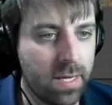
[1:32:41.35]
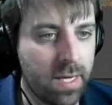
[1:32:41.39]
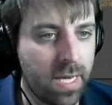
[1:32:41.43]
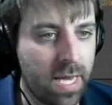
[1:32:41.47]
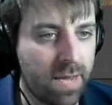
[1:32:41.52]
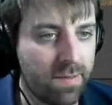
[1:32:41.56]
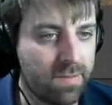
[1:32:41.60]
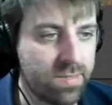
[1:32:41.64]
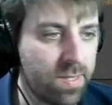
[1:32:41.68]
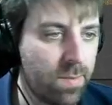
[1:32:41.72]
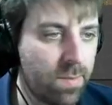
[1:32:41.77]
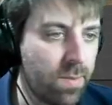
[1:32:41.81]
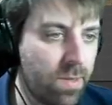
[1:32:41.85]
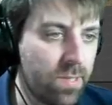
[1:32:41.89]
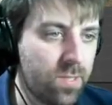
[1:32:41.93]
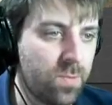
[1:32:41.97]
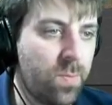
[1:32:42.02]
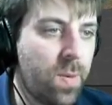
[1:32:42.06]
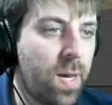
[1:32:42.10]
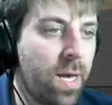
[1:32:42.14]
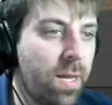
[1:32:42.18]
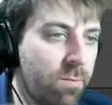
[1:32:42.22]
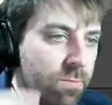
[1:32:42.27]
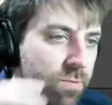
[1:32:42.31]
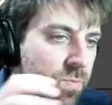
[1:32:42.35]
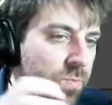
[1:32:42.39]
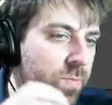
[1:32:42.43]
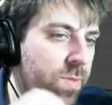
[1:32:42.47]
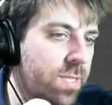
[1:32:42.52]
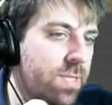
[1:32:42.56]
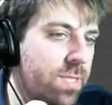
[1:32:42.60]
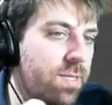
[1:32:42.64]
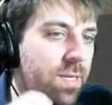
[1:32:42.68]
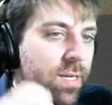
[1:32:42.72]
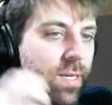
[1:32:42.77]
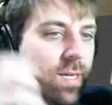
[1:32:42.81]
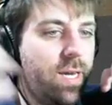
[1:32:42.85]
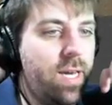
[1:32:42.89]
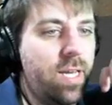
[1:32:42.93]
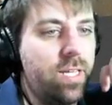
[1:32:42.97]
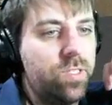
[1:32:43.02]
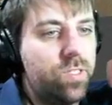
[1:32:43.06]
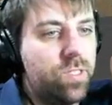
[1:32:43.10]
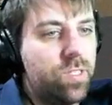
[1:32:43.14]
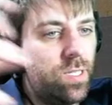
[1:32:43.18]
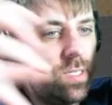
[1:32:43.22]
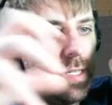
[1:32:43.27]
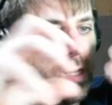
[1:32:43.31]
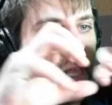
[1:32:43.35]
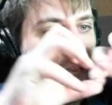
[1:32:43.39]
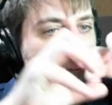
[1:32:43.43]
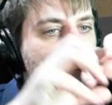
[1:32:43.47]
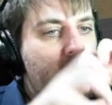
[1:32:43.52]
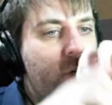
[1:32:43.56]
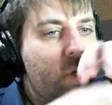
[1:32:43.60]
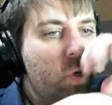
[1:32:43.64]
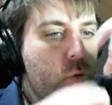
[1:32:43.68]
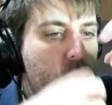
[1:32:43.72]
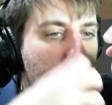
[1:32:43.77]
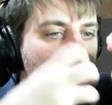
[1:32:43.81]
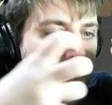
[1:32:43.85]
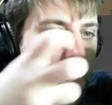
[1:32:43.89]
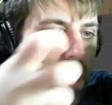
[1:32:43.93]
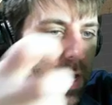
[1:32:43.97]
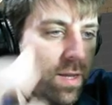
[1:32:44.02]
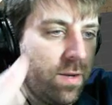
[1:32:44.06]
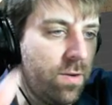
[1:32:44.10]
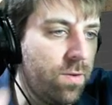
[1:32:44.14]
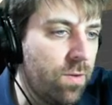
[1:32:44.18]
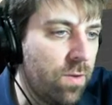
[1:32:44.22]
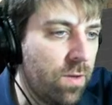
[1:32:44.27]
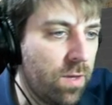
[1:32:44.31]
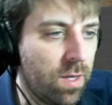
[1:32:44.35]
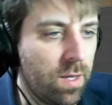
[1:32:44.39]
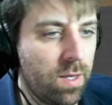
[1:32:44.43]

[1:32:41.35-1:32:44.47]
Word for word: Have some of those panels missing and just like crud.